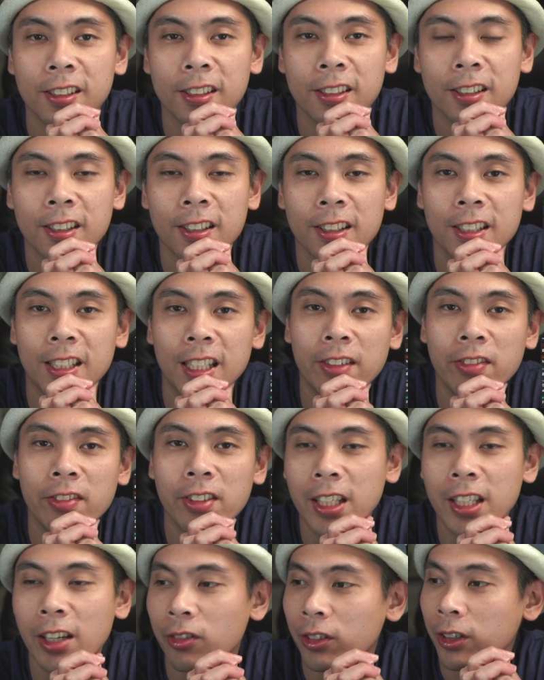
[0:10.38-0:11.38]
good
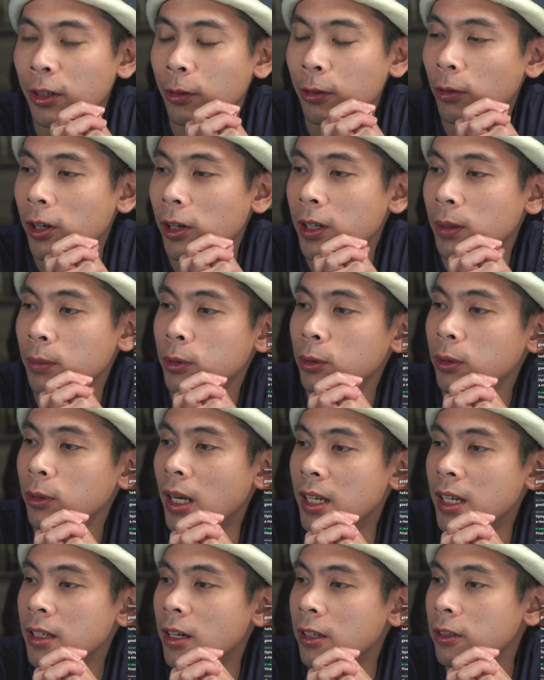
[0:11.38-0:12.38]
evening everyone and welcome to
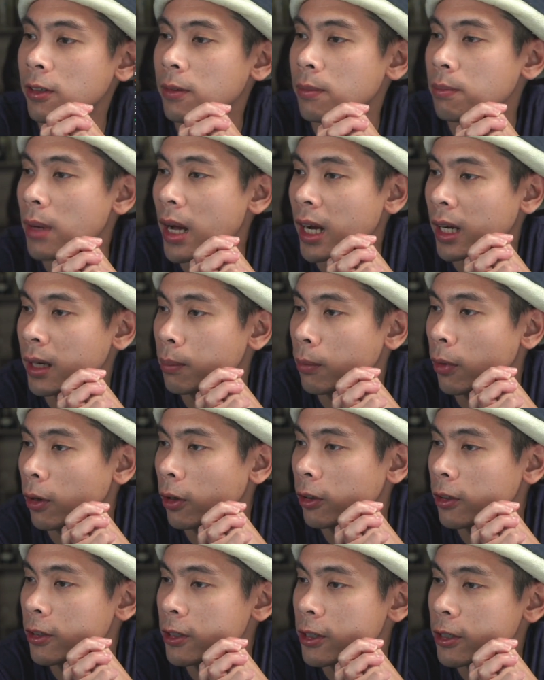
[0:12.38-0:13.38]
another Mech
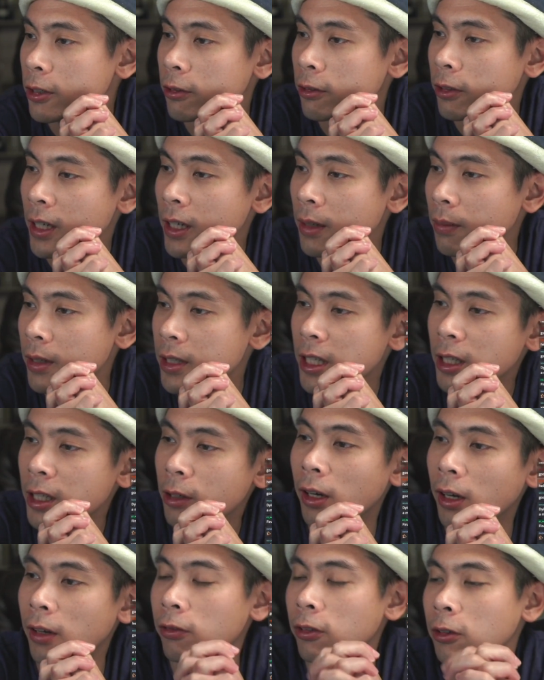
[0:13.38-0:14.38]
Merlin stream. I see
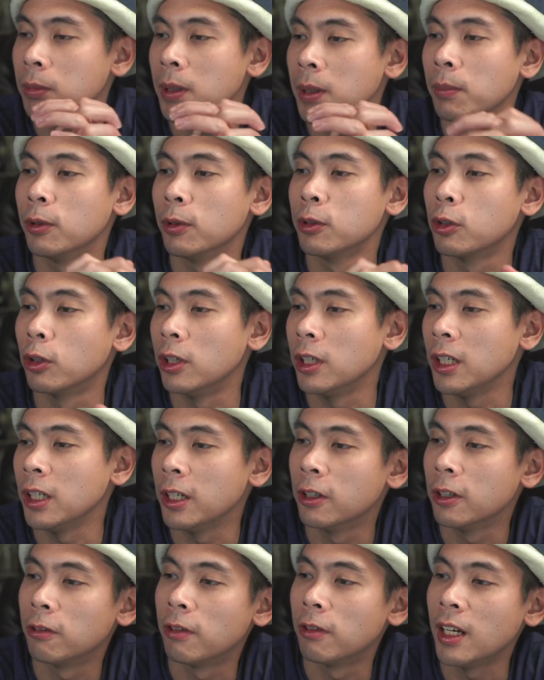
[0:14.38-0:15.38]
quite a few people joining
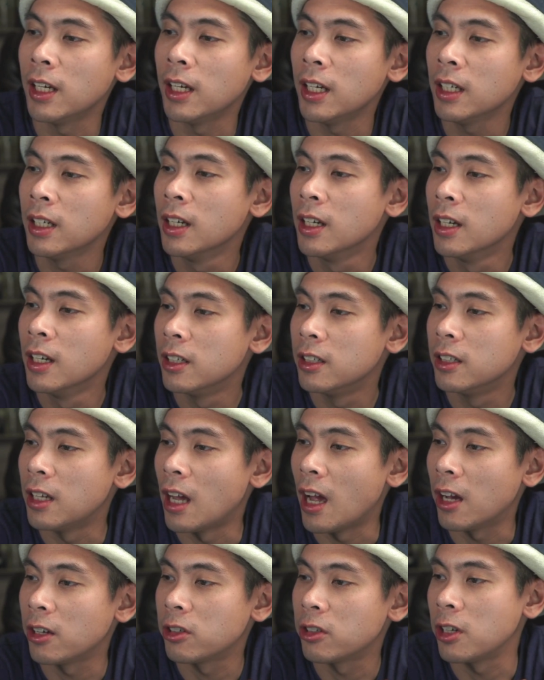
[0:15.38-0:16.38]
in already.
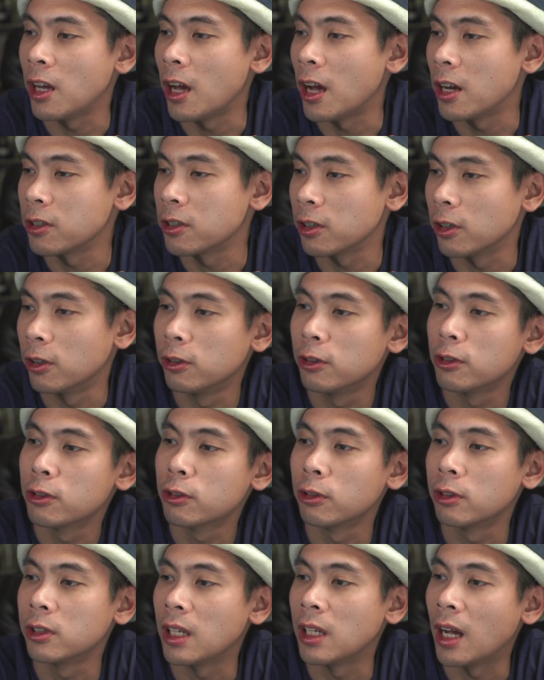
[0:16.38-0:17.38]

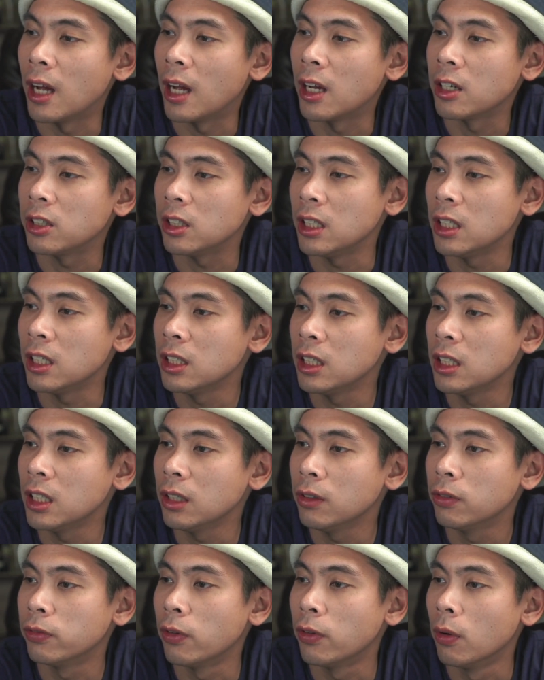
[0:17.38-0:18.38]

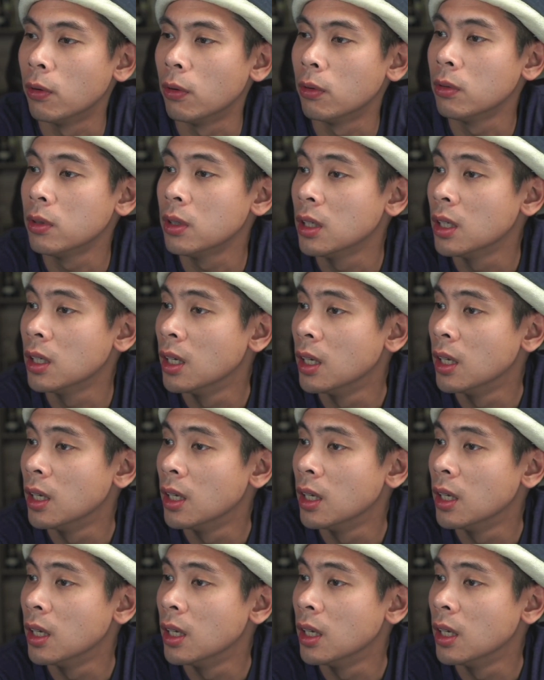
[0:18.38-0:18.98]
ET Phone,